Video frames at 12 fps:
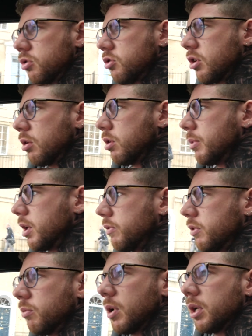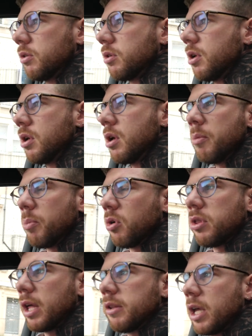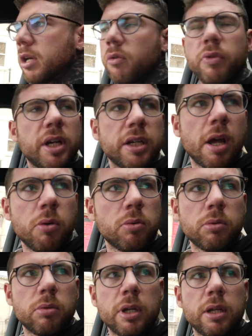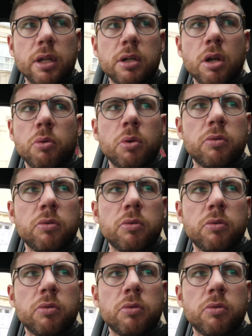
Just show them lifting weights. But they don't really know either. No one